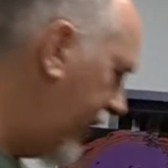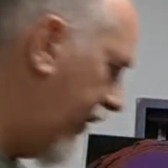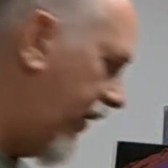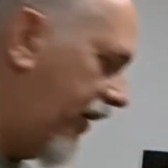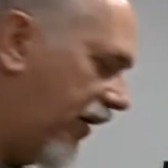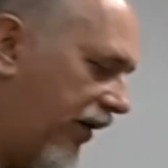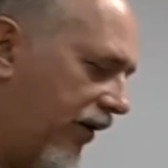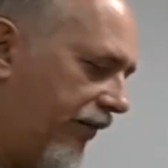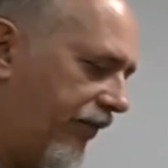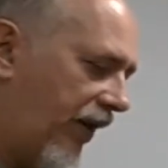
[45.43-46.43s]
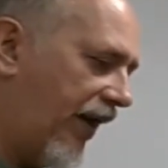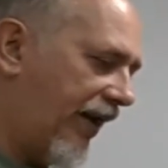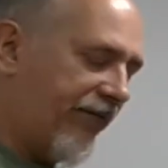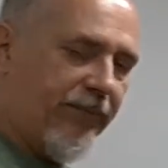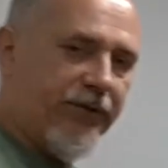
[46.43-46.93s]

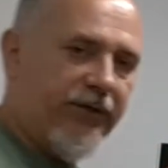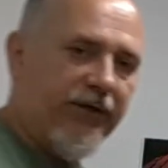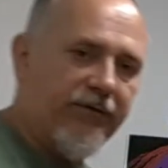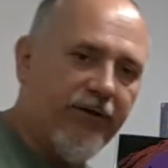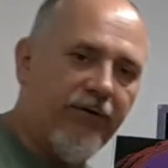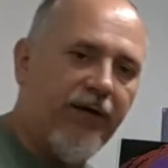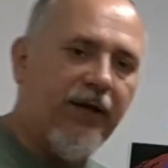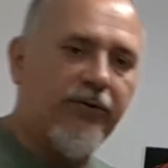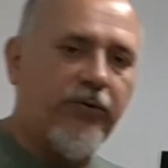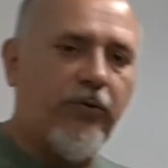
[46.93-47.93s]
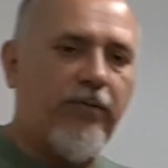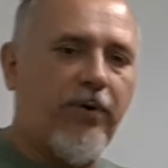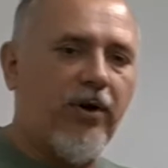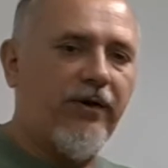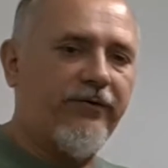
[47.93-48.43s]
have the machine still kind of tore
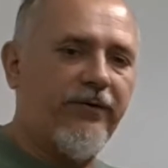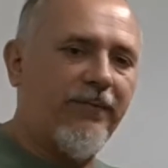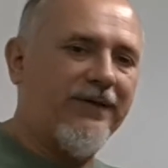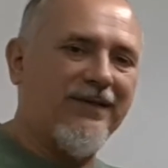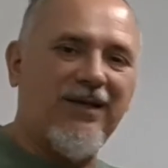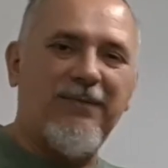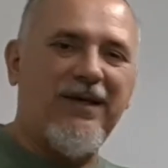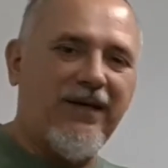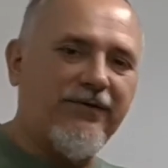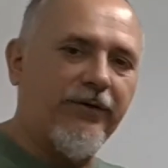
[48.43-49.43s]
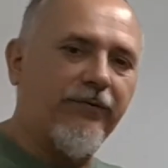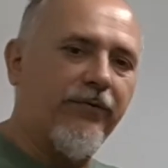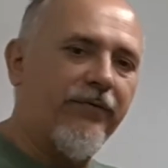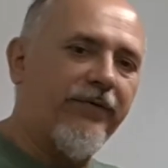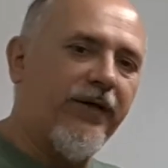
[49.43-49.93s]
apart, so it makes it a little bit easier
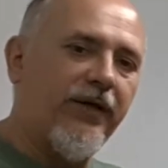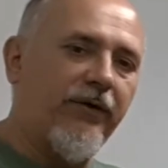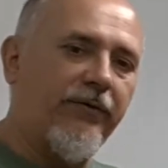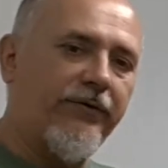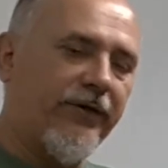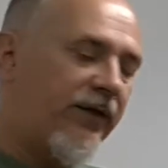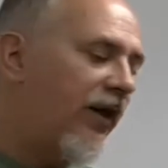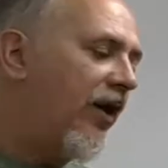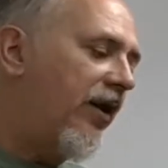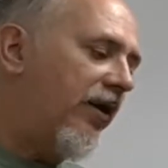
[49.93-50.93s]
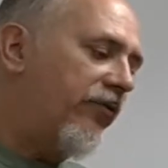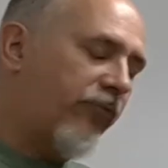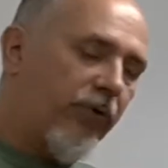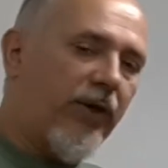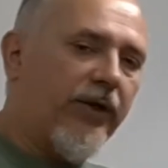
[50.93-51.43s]
for the video to see. It's
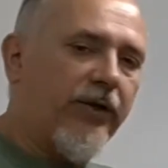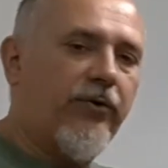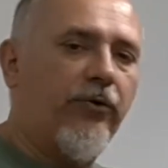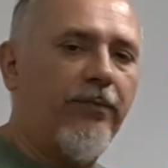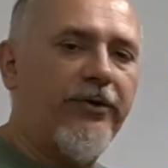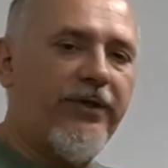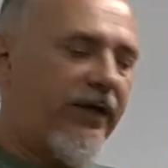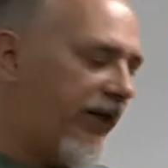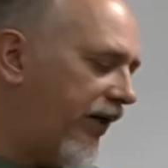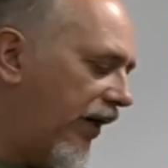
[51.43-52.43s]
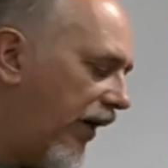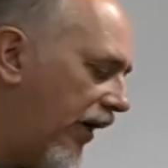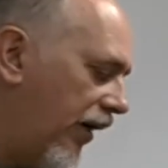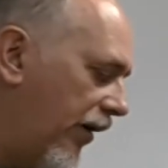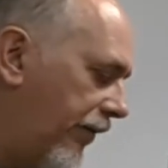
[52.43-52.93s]
really a cool machine.
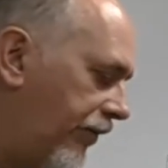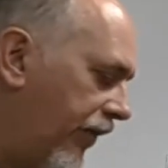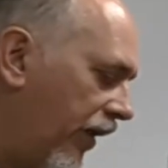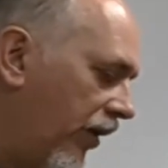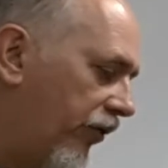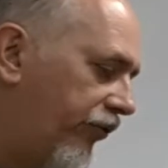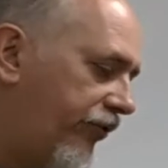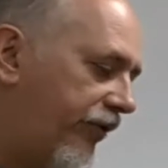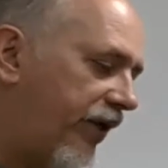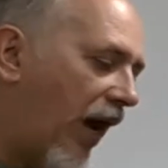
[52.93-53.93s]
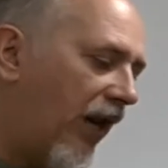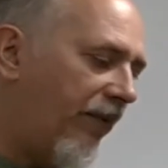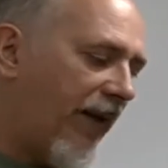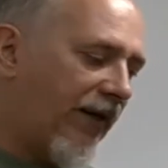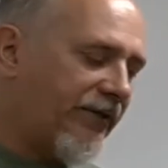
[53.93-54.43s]

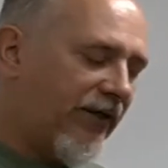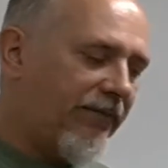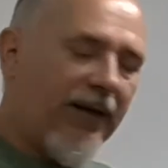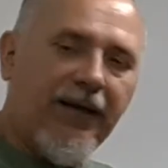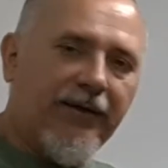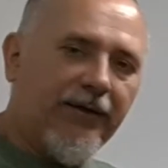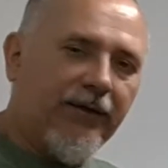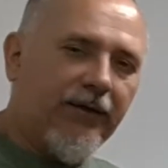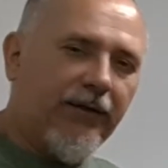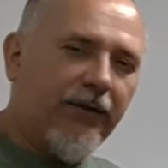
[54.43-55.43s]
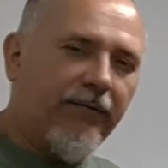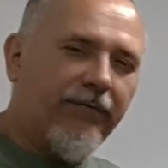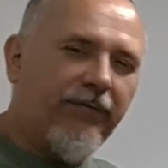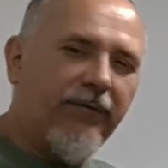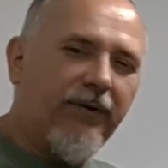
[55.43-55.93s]
Gottlieb actually made
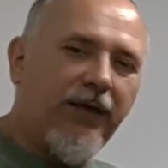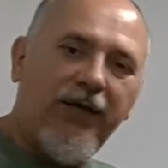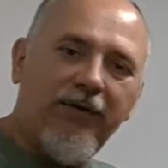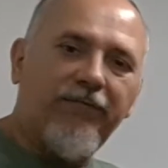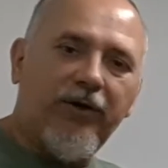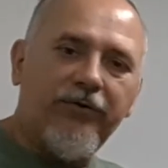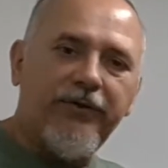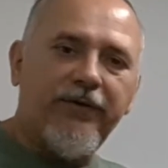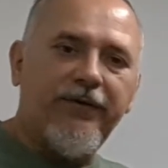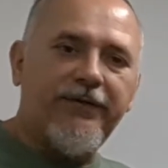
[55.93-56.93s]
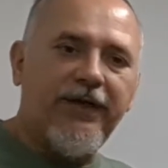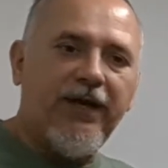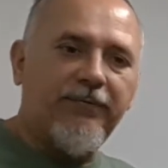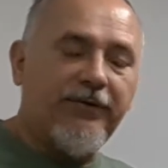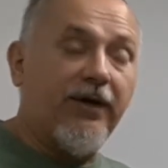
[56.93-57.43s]
a EM version of this
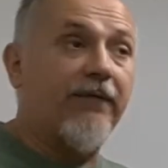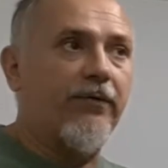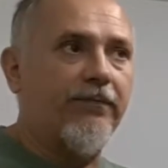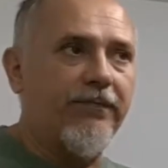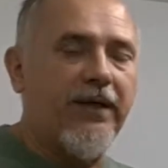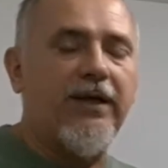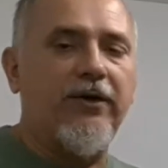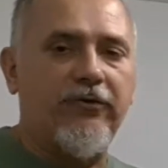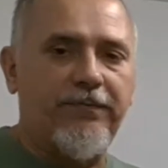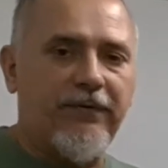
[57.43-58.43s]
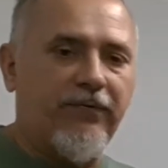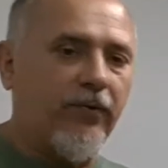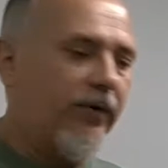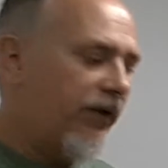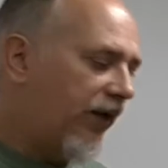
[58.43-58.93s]
game many years
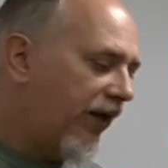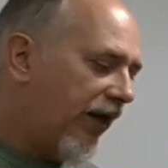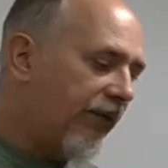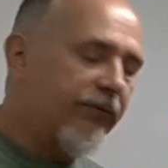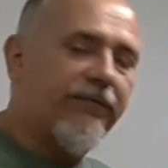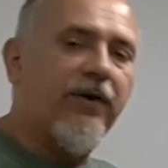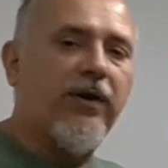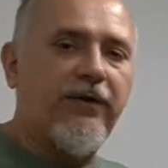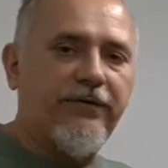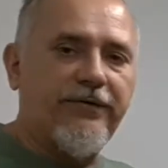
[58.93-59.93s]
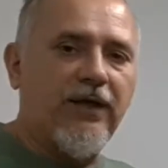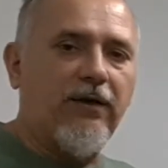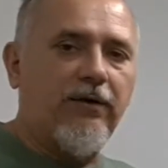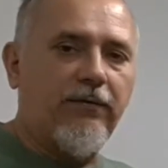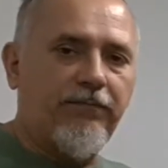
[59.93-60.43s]
before, and it was a very good
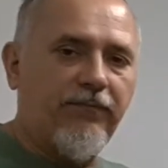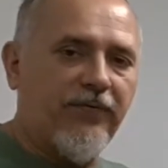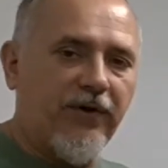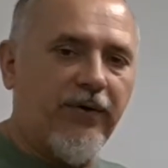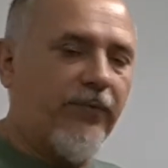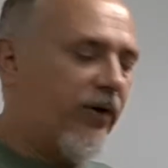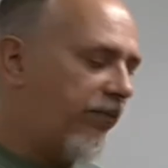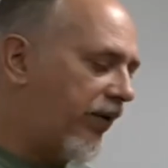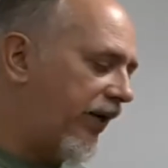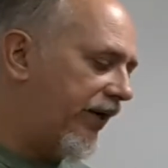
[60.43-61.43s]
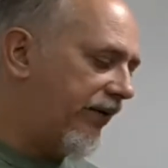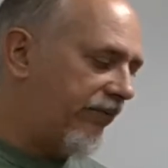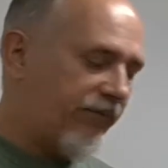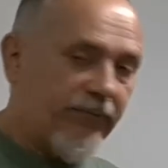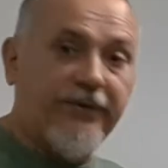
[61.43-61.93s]
seller, very well played,
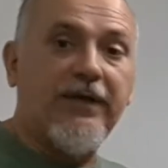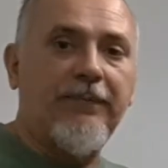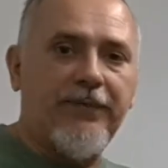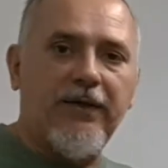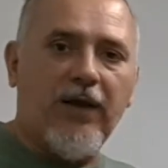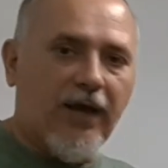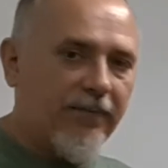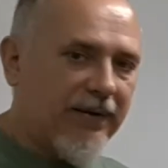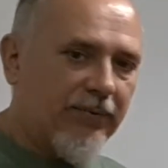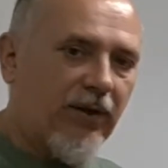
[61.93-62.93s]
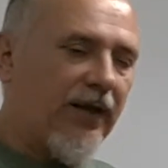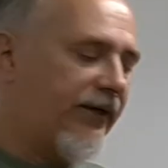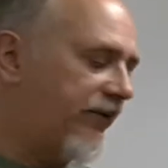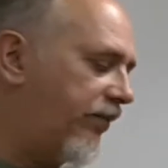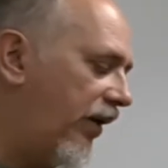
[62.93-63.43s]
accepted. A lot of people
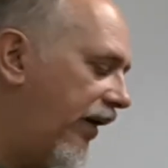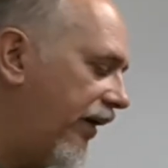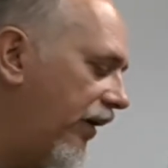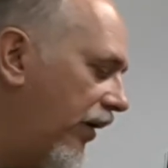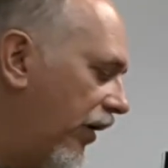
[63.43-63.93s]
like to play.